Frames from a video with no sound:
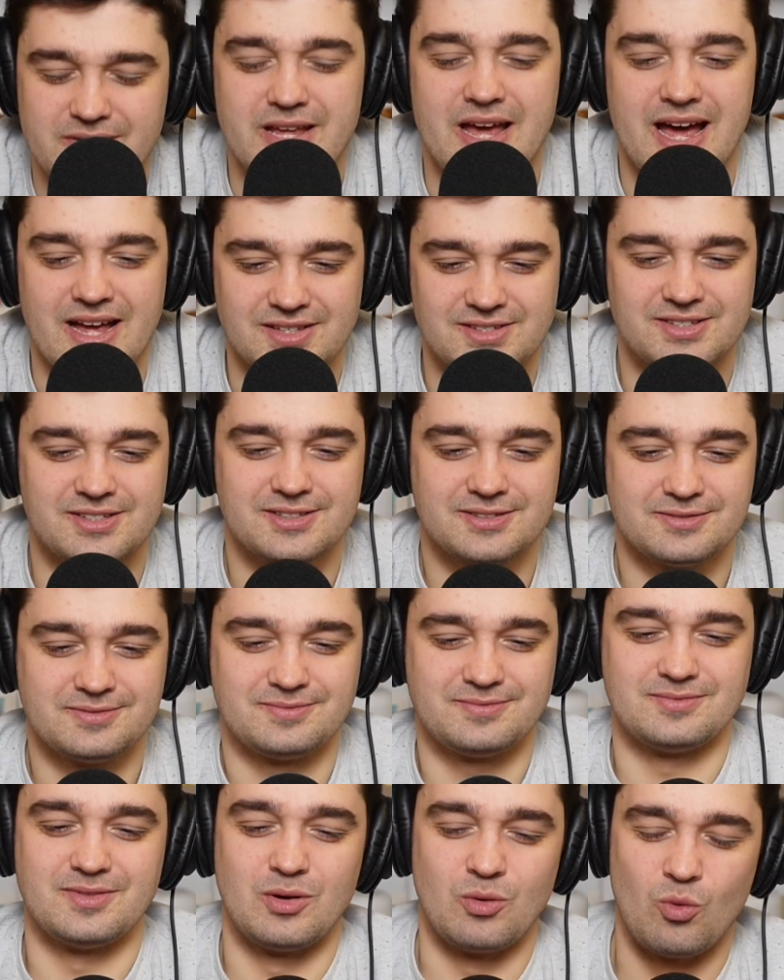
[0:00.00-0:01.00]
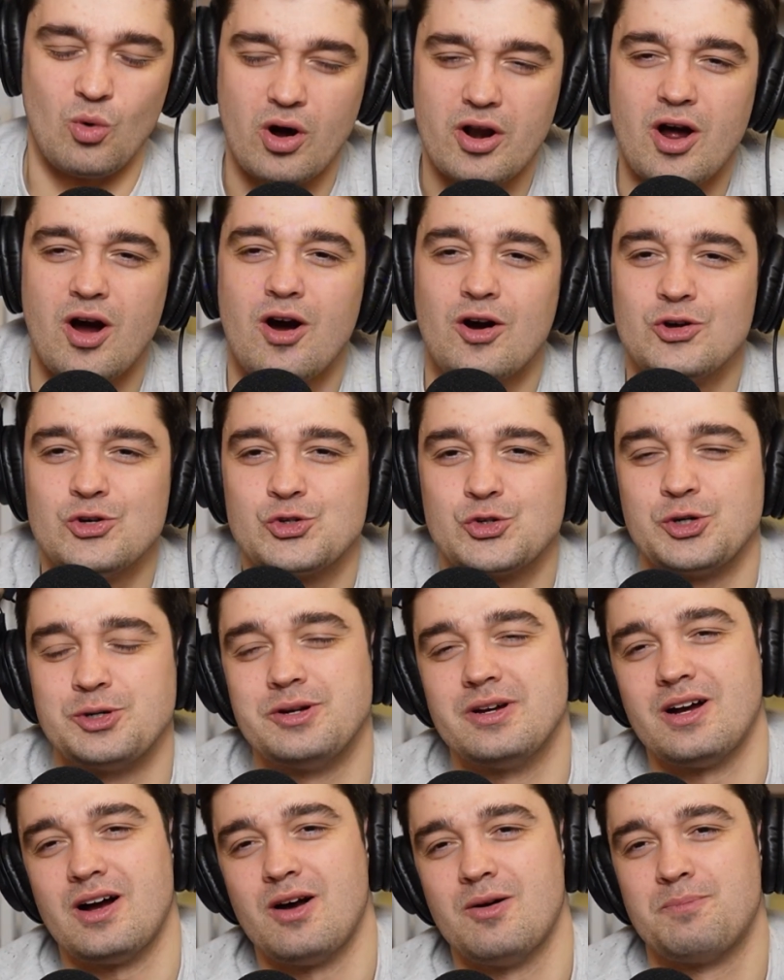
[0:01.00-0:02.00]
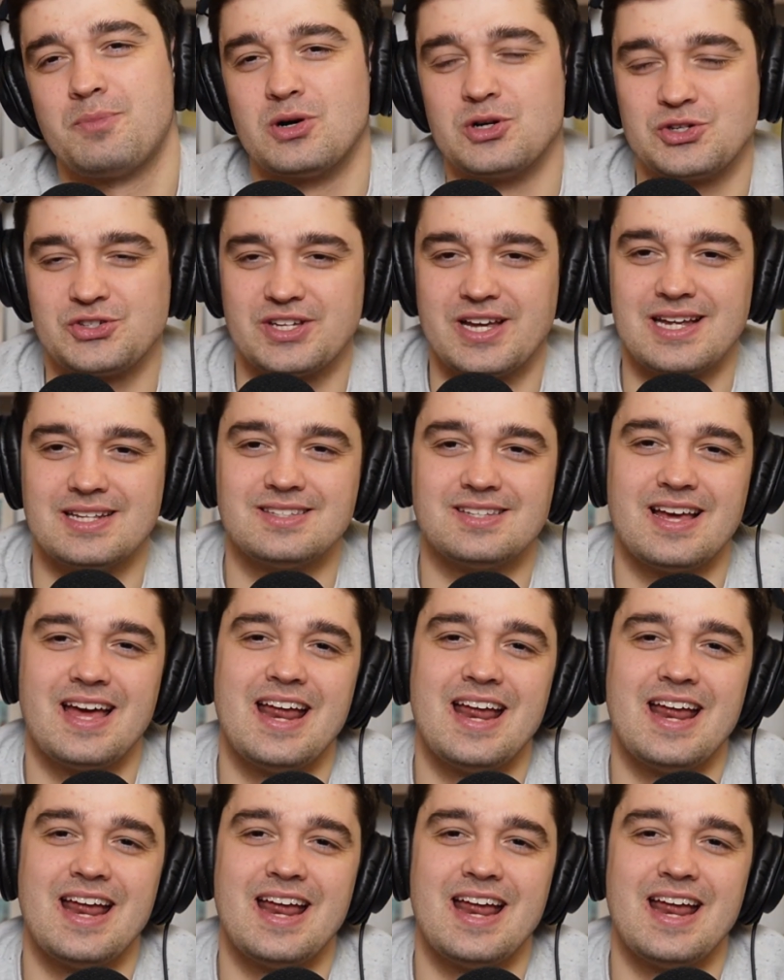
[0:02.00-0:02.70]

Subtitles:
Yes. 100%.